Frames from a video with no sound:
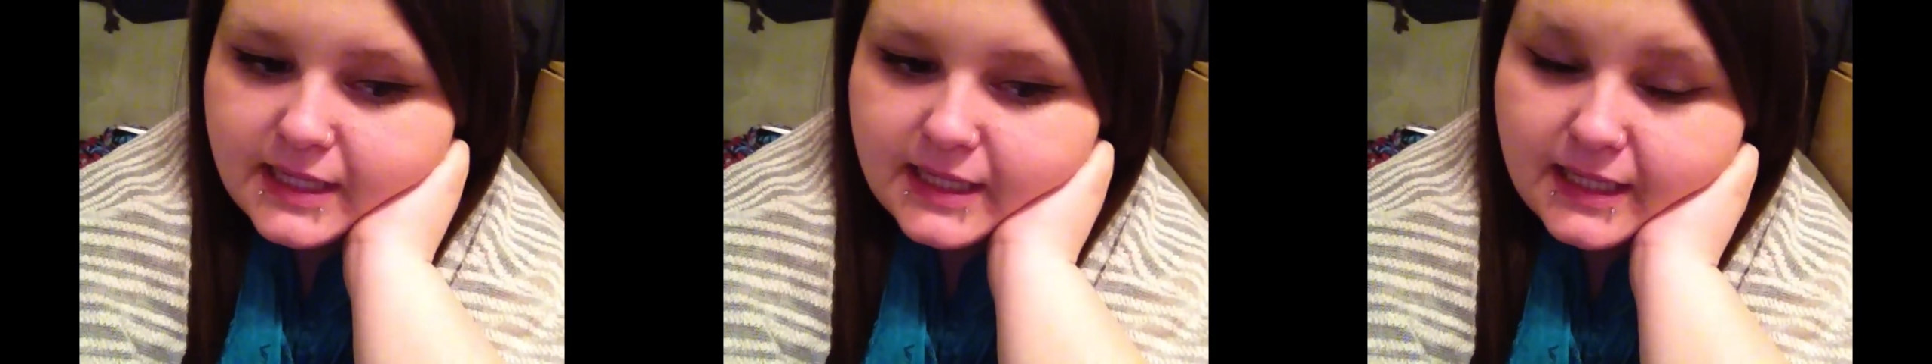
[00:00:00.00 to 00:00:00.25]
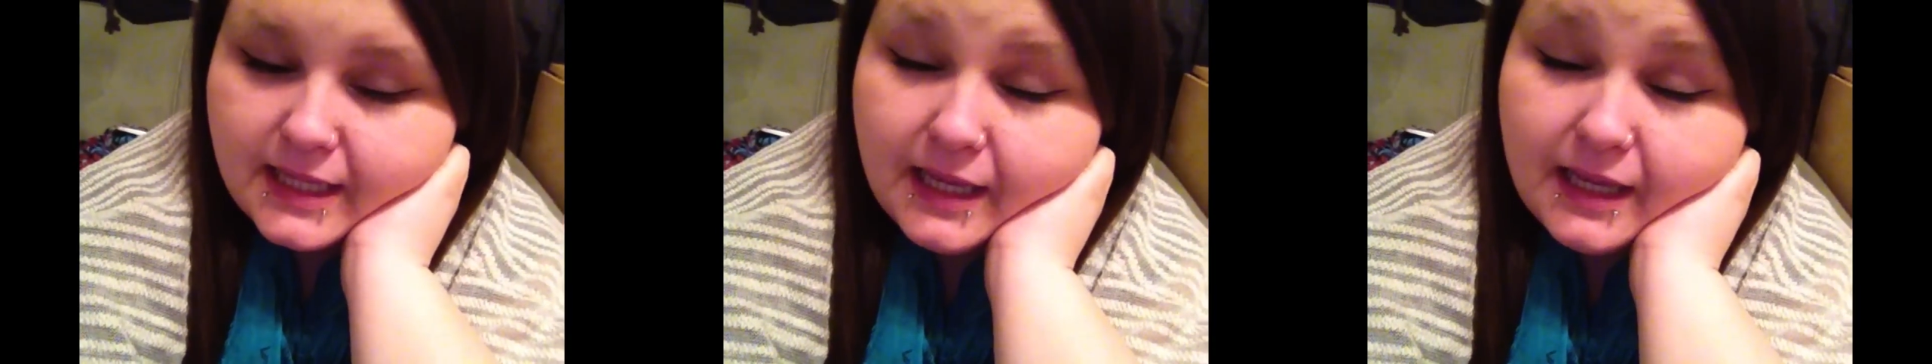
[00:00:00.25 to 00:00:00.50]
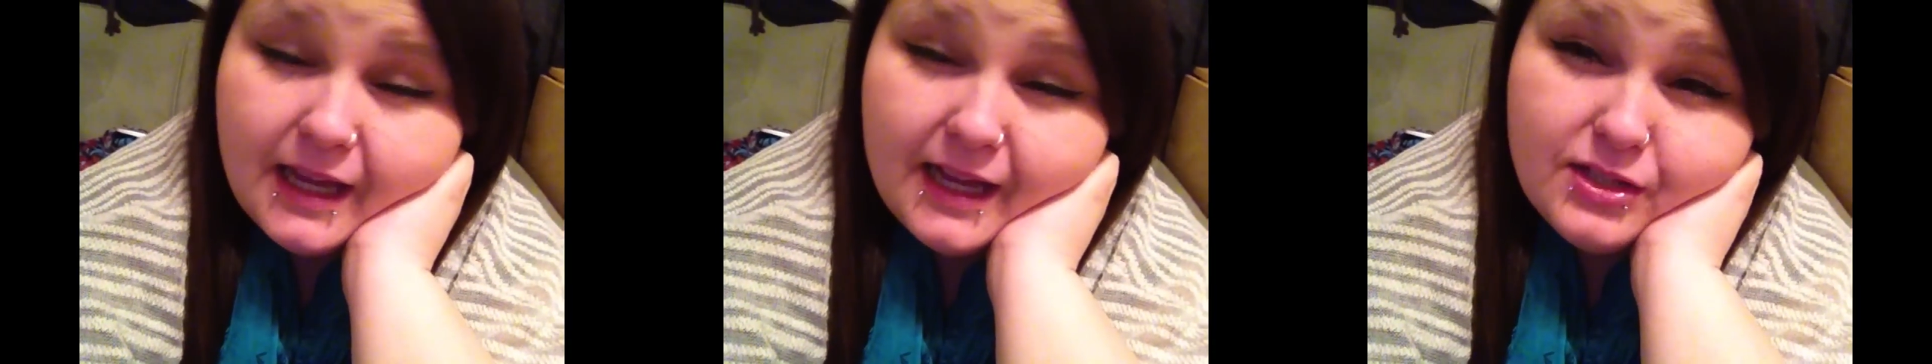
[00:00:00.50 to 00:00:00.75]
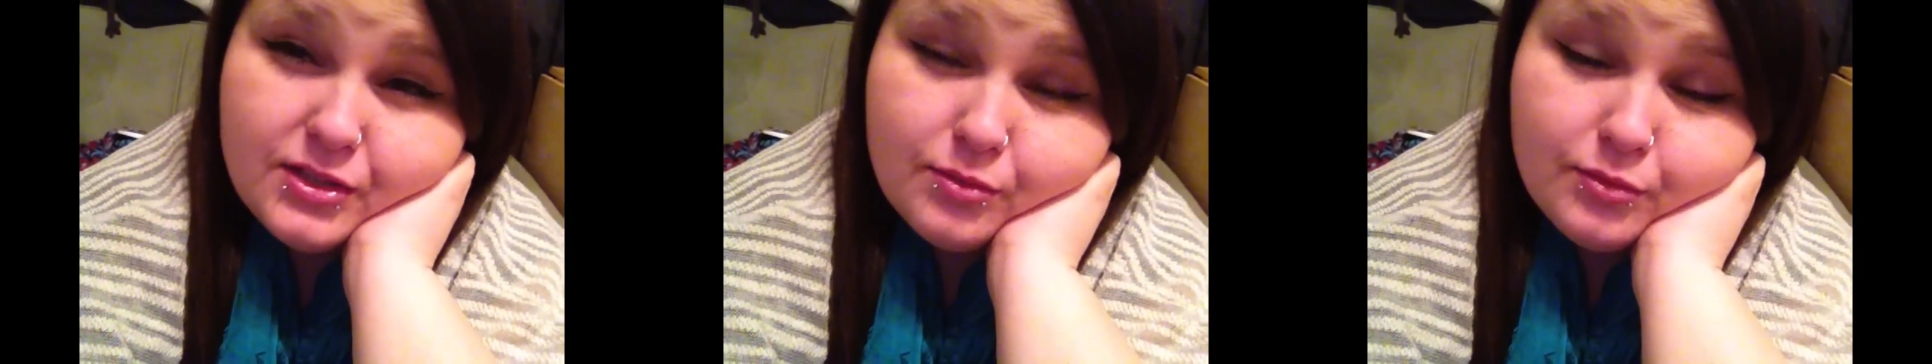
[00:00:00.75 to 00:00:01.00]
lately.
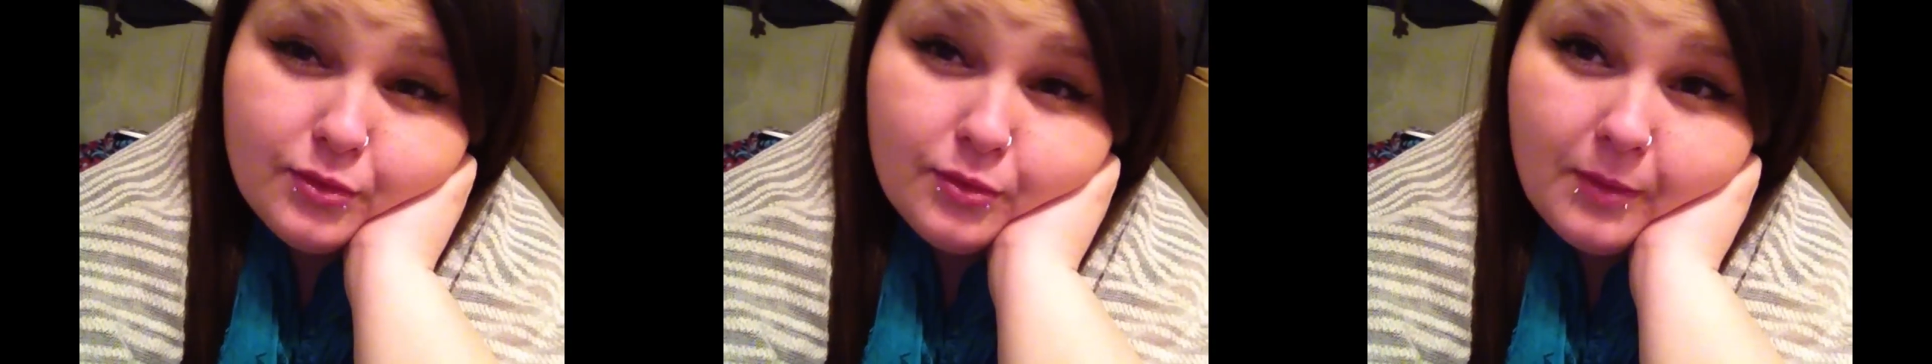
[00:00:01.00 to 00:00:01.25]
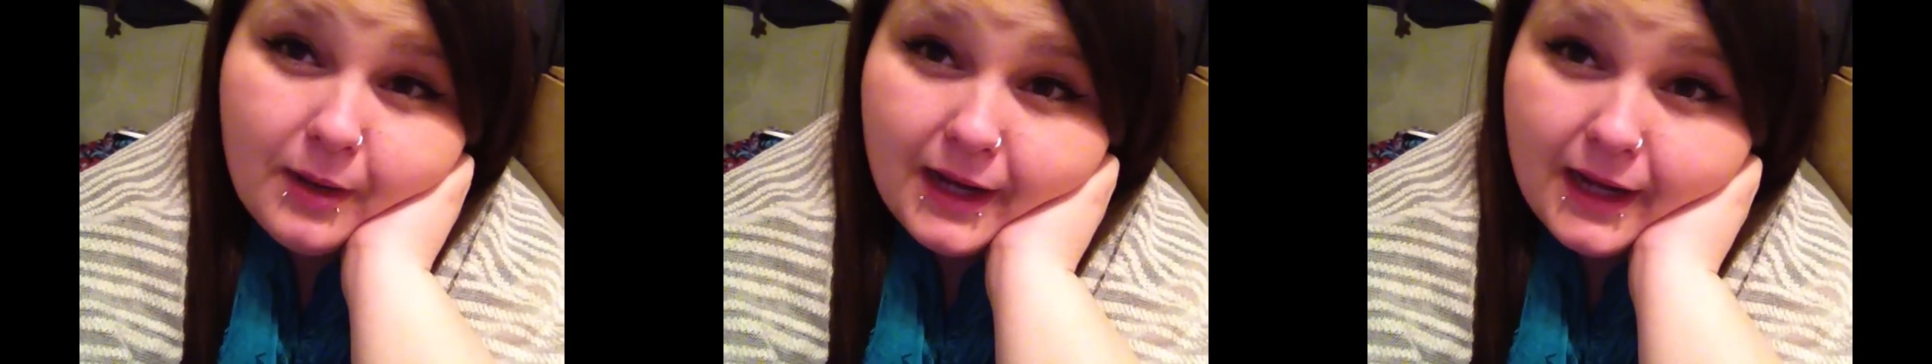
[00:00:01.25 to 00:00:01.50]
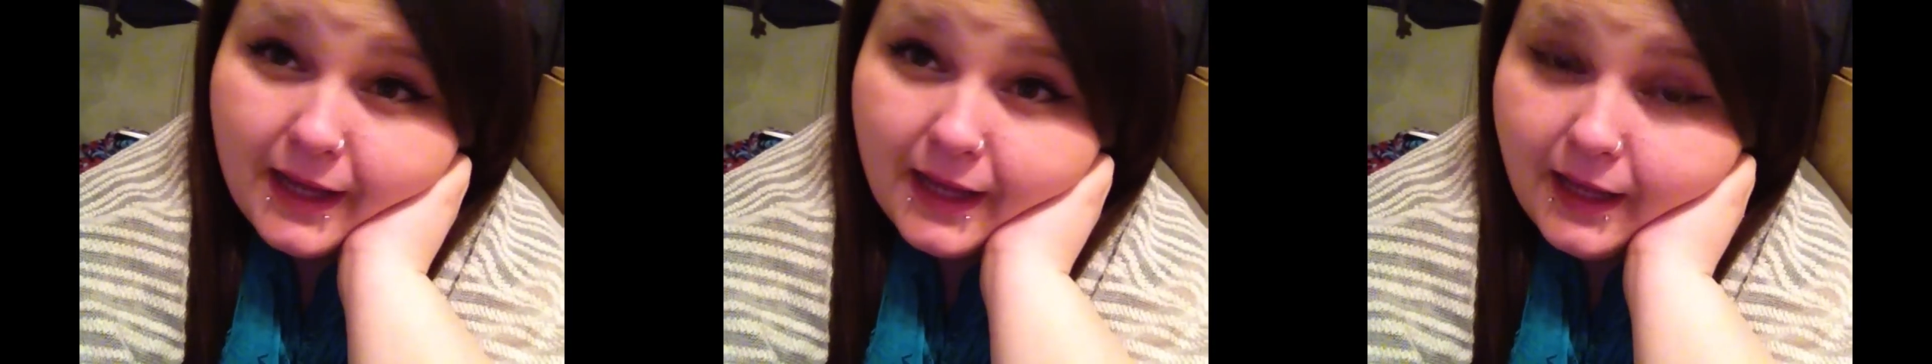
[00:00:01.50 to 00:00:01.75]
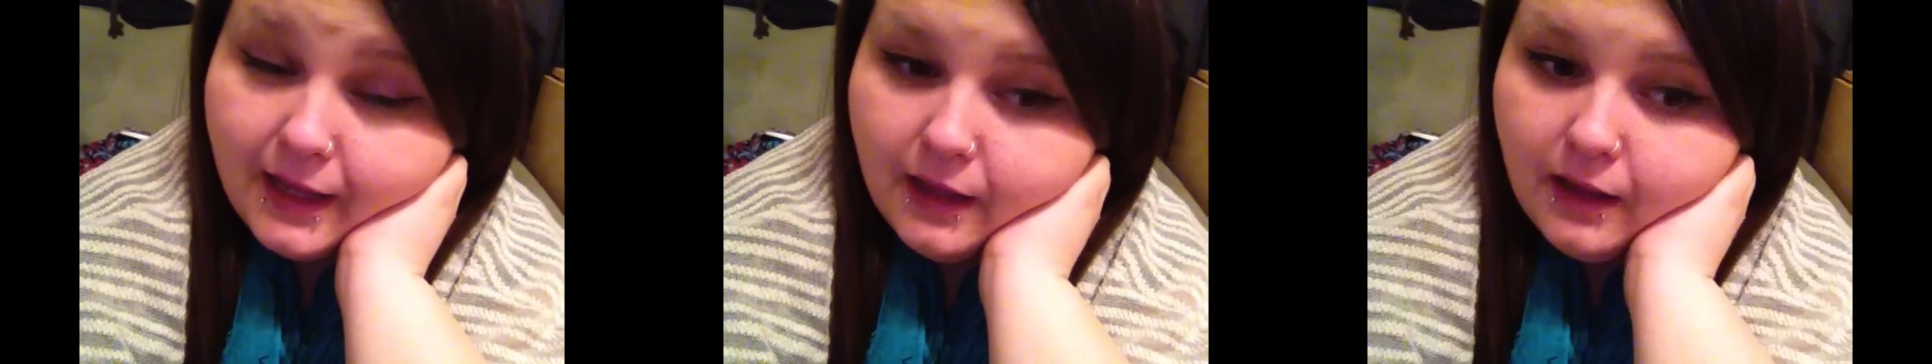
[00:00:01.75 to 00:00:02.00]
I don't know
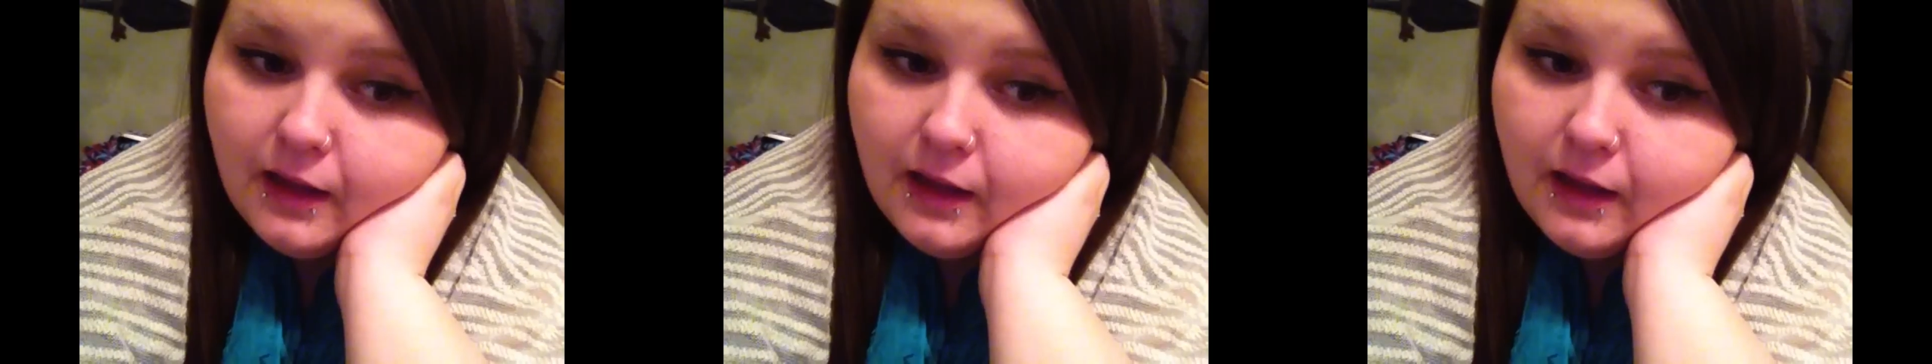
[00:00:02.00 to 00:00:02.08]
why.